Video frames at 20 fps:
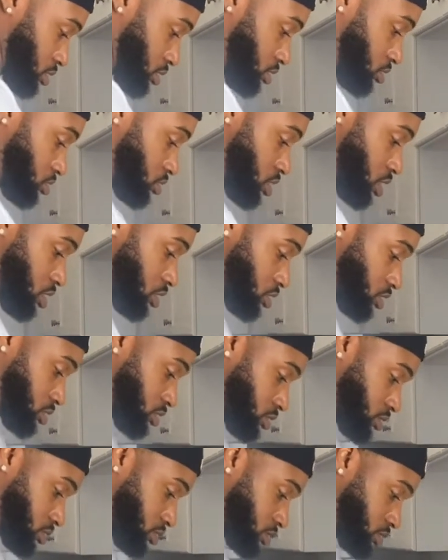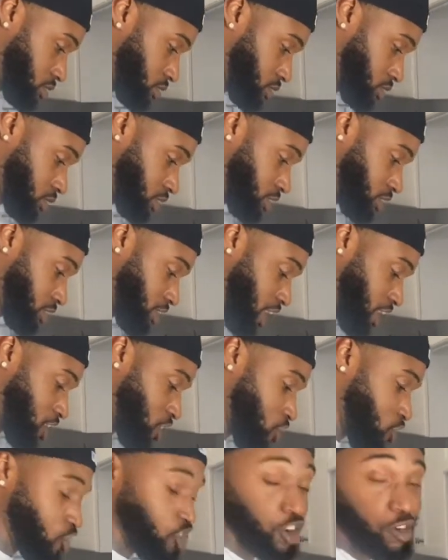You know, like a
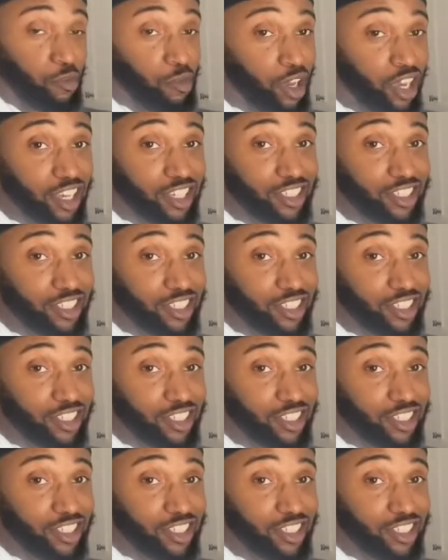gourmet